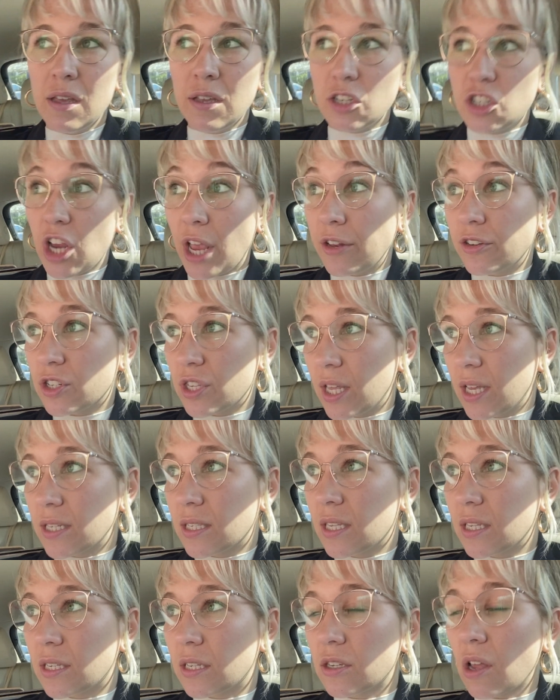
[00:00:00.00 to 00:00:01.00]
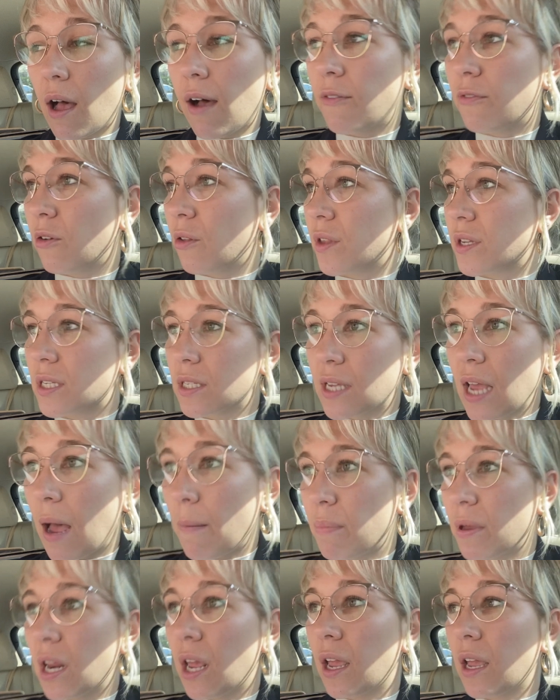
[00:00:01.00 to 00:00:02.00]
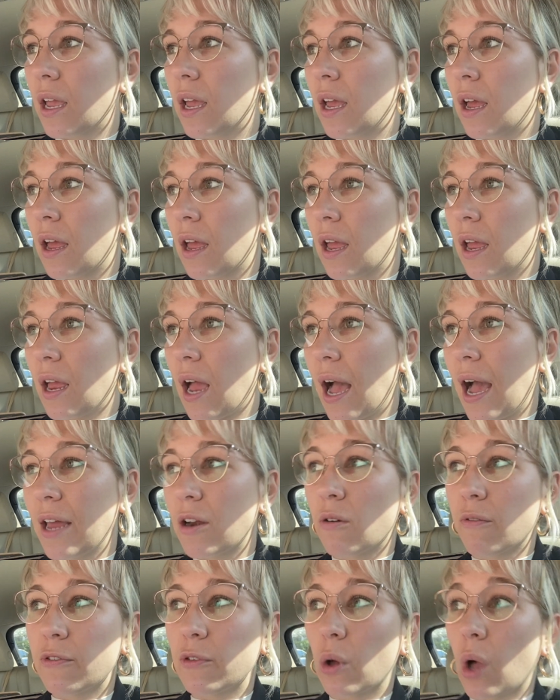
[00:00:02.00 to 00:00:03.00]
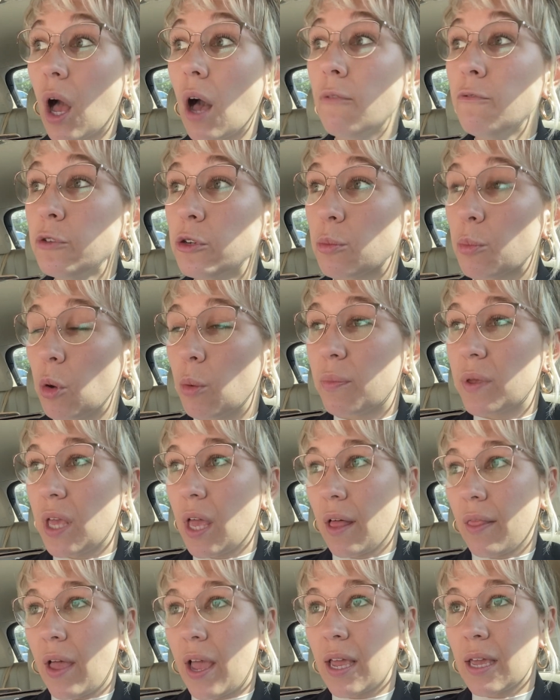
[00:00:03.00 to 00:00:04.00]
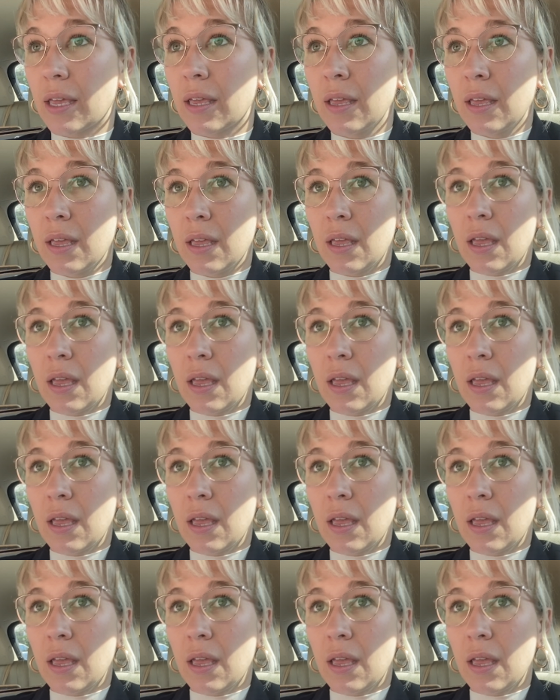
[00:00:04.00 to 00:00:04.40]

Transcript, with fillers: change this this is awful this is happening uh, I don't feel comfortable being like